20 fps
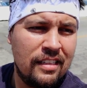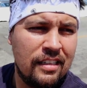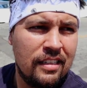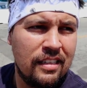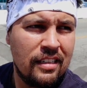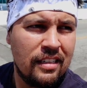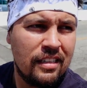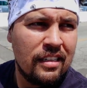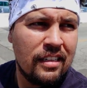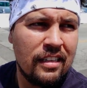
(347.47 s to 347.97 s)

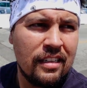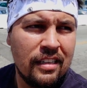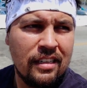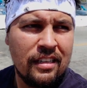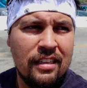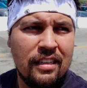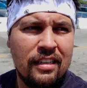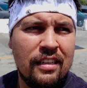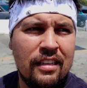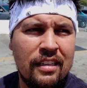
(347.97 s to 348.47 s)
Bree.
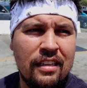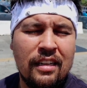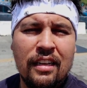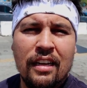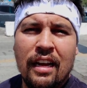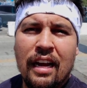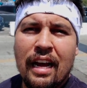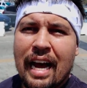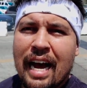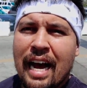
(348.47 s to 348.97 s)

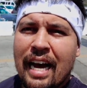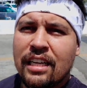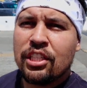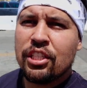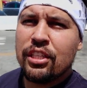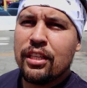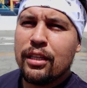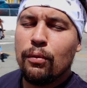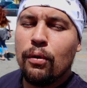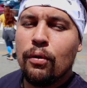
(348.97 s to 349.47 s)

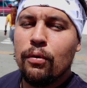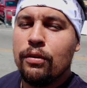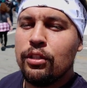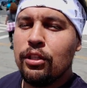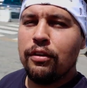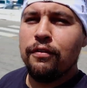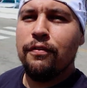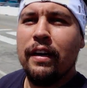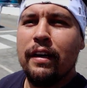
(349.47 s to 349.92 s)
Ashley, what was your